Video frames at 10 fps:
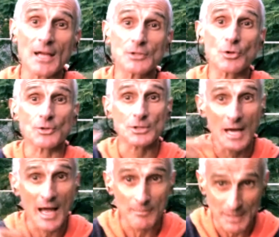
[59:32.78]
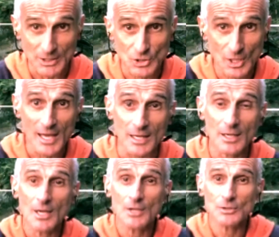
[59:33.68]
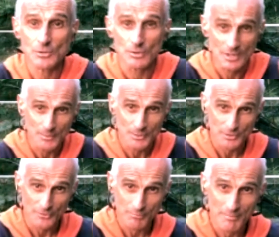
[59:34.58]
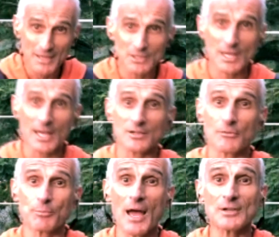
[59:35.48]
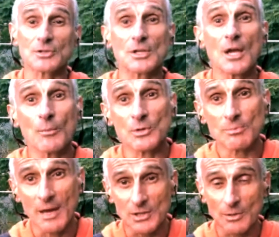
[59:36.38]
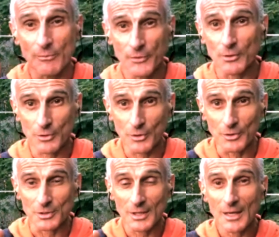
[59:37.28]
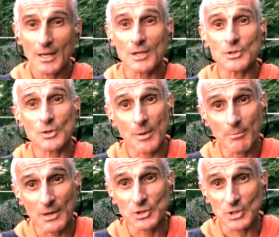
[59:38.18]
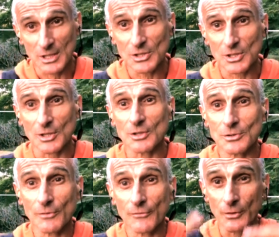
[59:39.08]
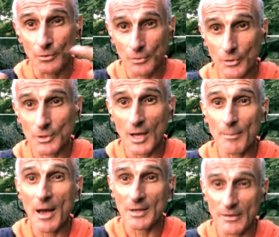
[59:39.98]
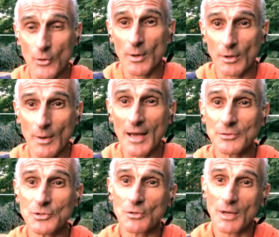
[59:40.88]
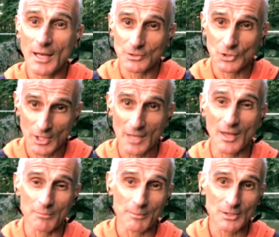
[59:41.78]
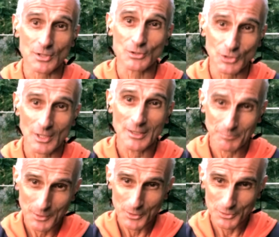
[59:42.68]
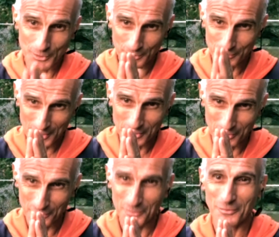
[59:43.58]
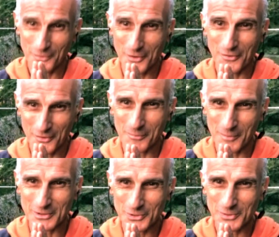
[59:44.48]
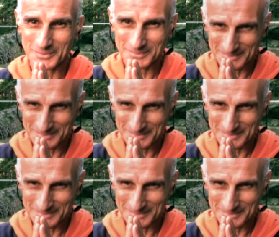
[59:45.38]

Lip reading: and took the time each day to do some sort of meditative practice which makes them feel good, it's going to be much easier to feel good about everyone around you and share that message. So thank you very, very much.